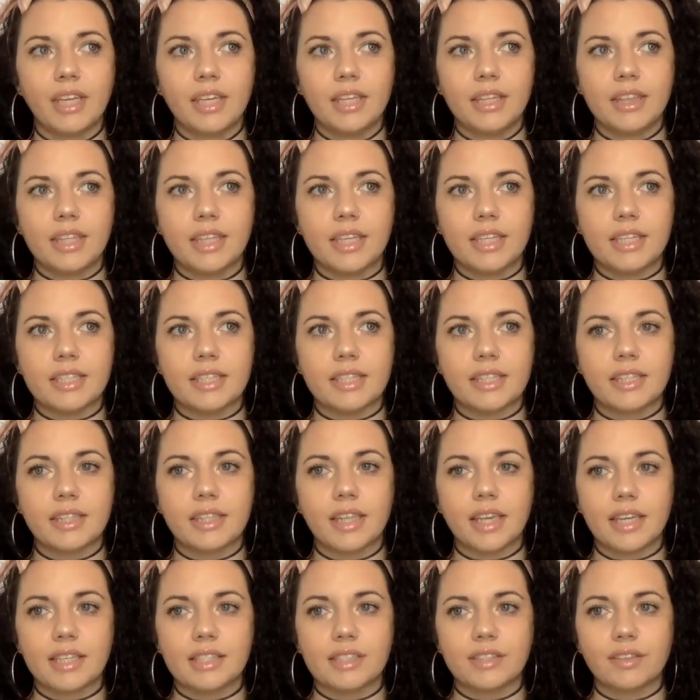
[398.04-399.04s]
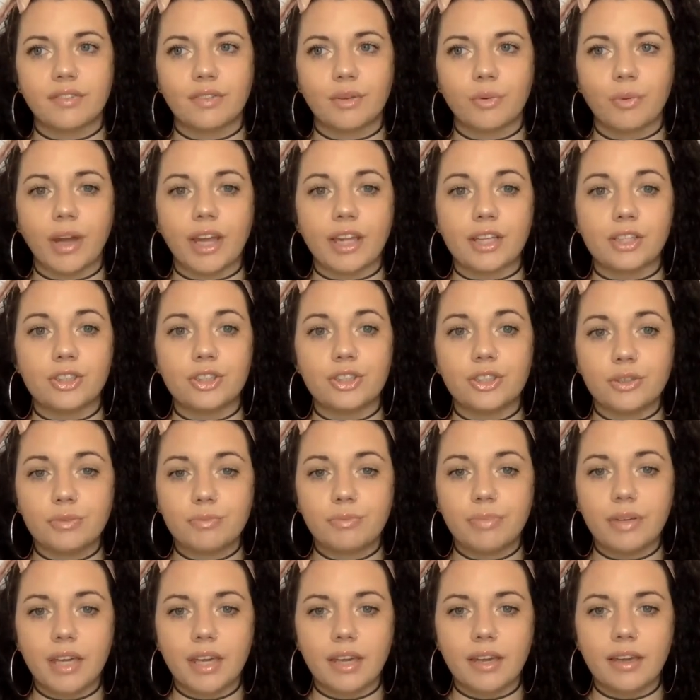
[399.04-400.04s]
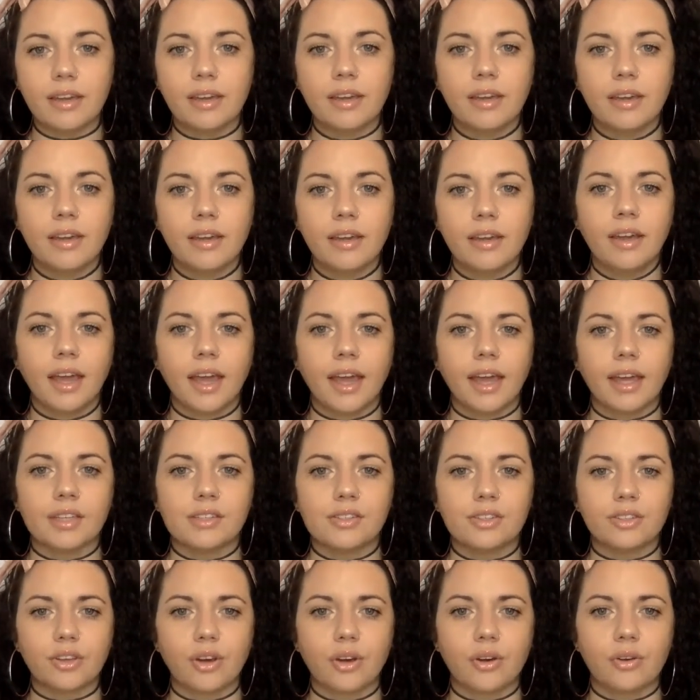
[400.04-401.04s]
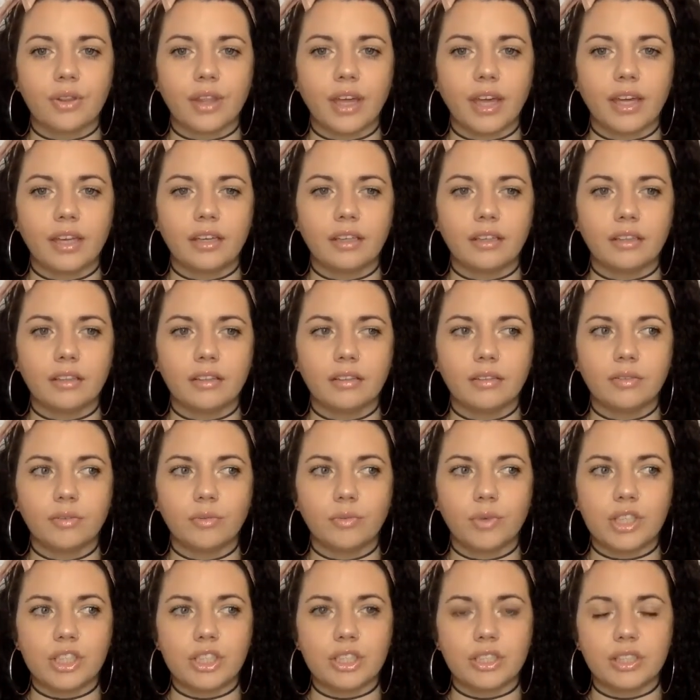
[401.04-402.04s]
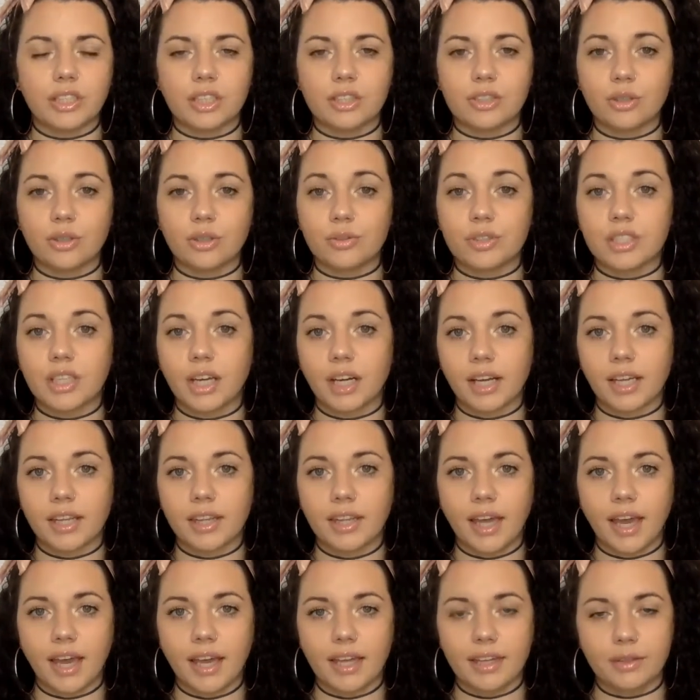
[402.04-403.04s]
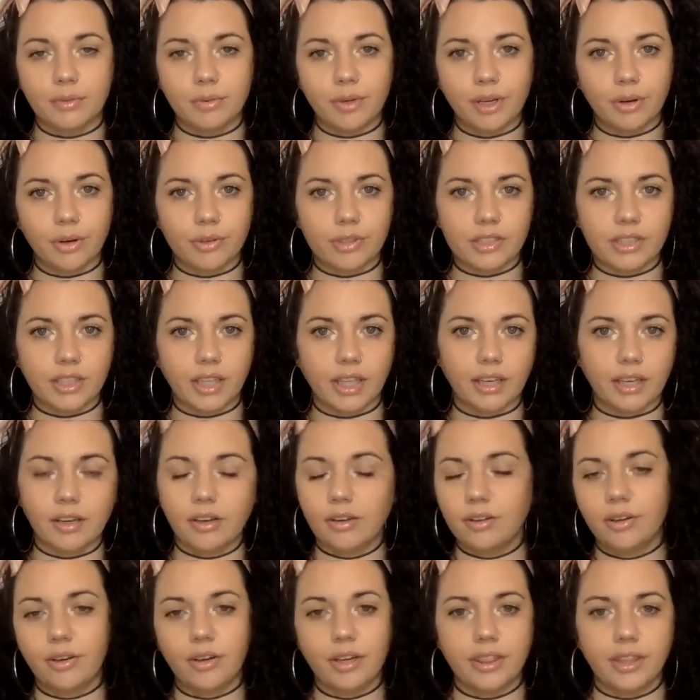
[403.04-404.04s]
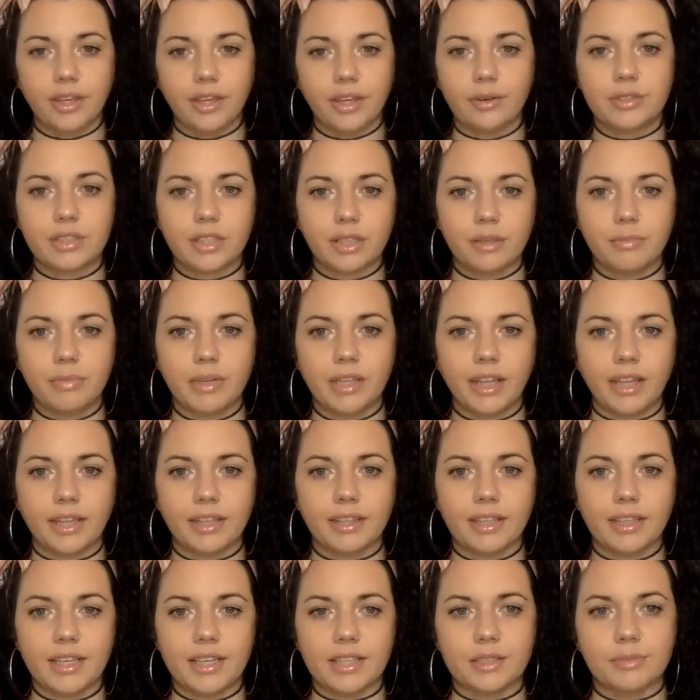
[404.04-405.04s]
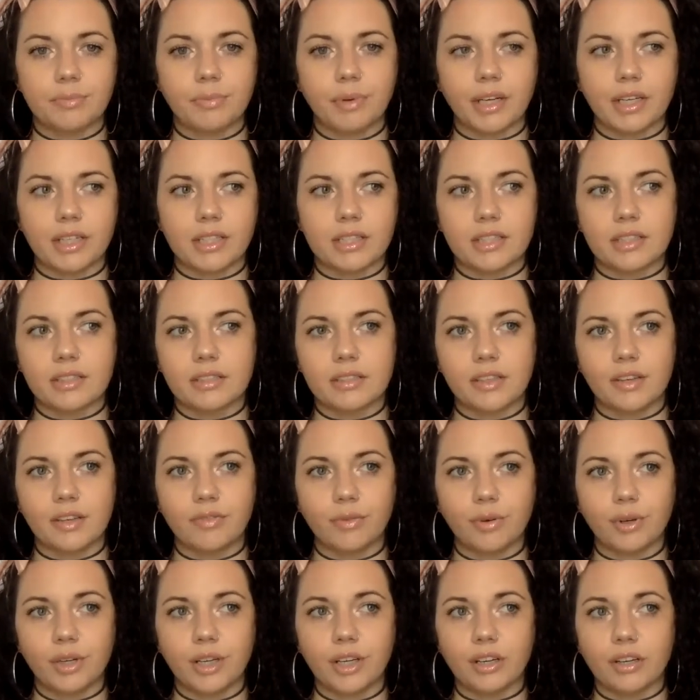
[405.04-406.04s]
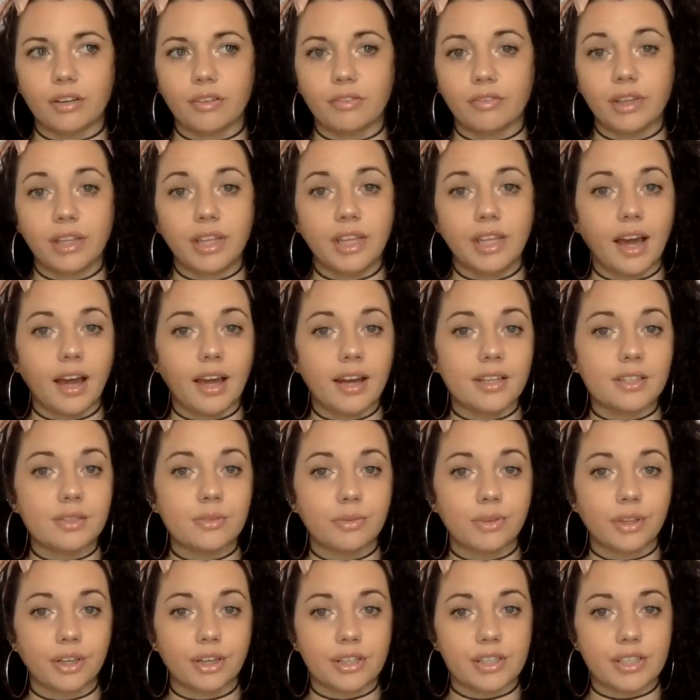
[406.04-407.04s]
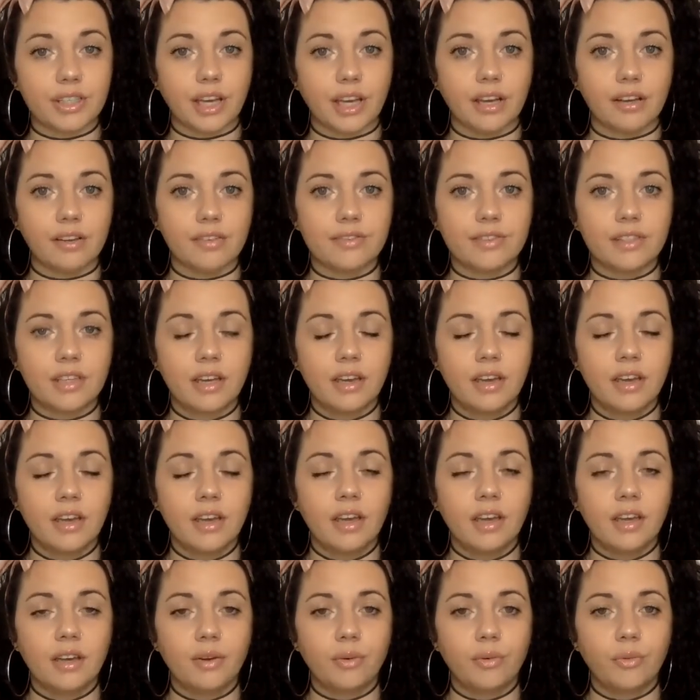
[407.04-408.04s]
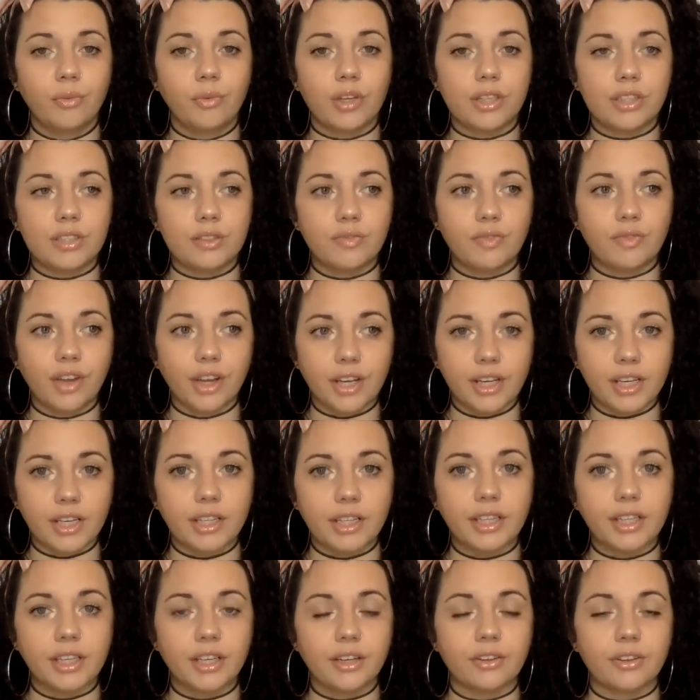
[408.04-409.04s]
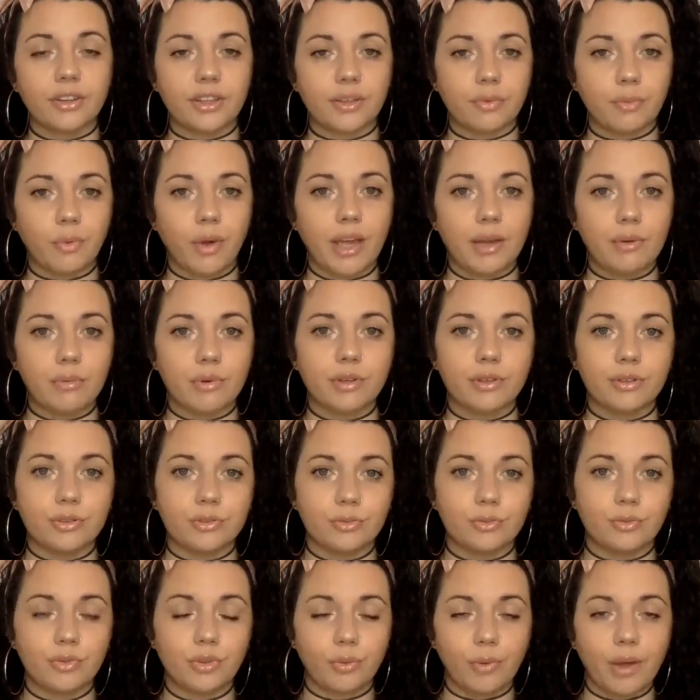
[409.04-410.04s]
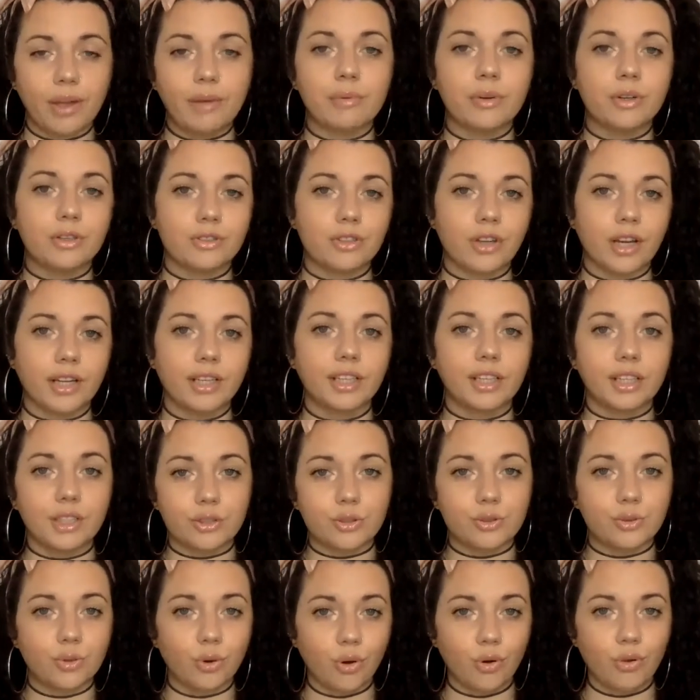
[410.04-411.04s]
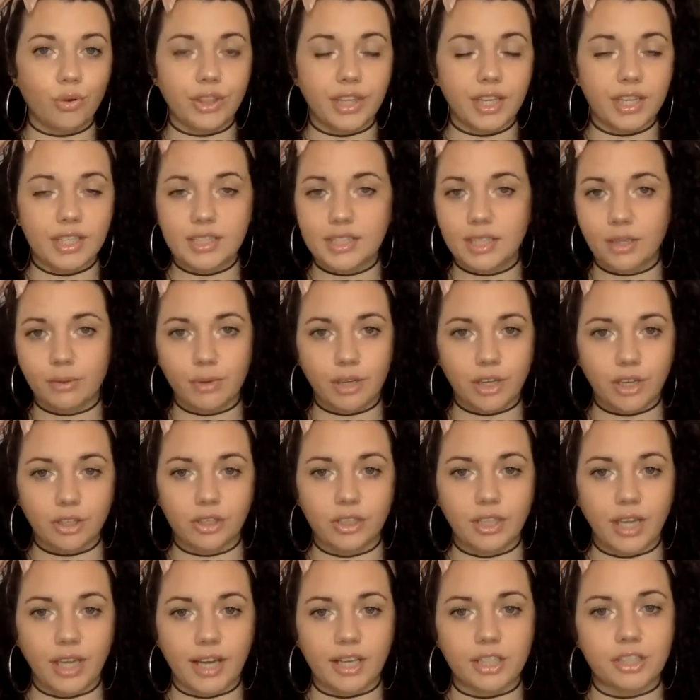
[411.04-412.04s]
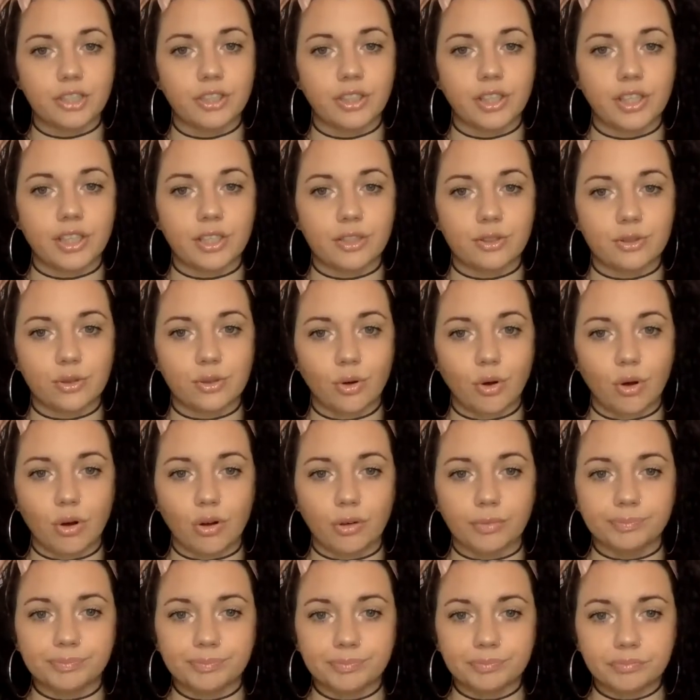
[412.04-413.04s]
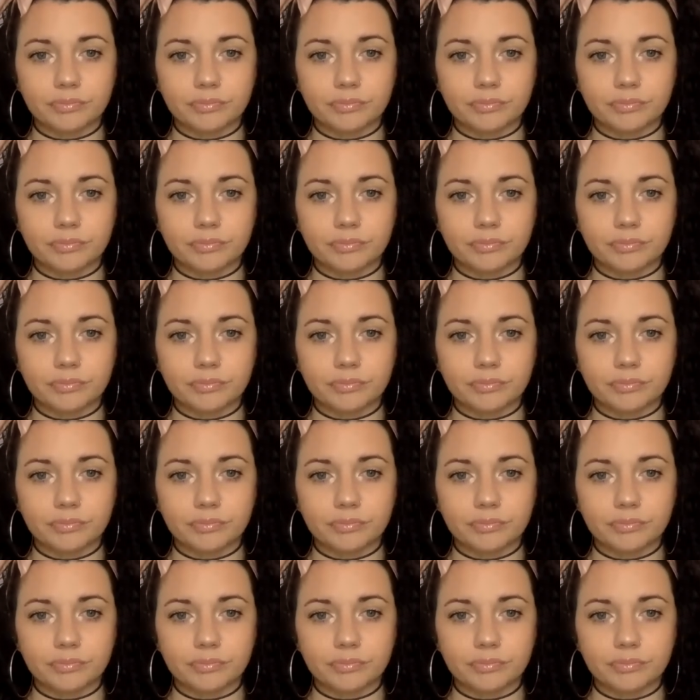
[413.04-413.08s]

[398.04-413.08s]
these things of the way it should be. And so then we just get so stuck in that. And then we go into like, oh no, I thought it was going to be like this. But if we are really honest with ourselves, it's very clear the way we were trying to control things that we couldn't actually control